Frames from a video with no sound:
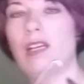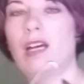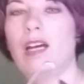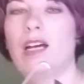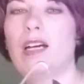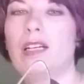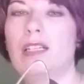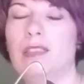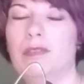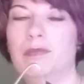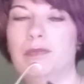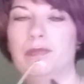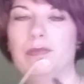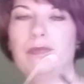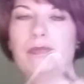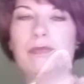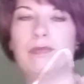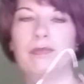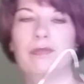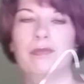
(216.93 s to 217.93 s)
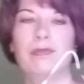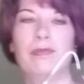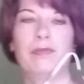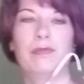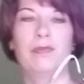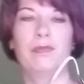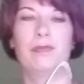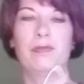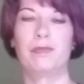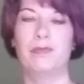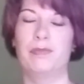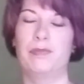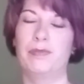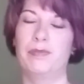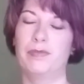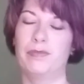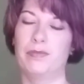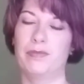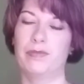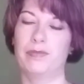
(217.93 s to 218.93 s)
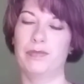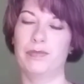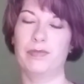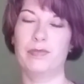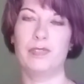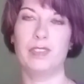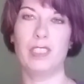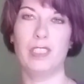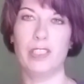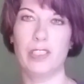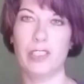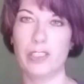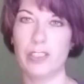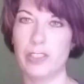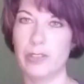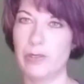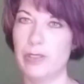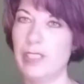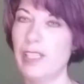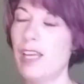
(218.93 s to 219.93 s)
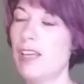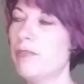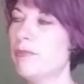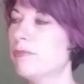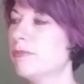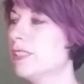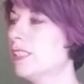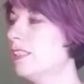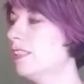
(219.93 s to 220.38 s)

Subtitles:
And then you can do it again,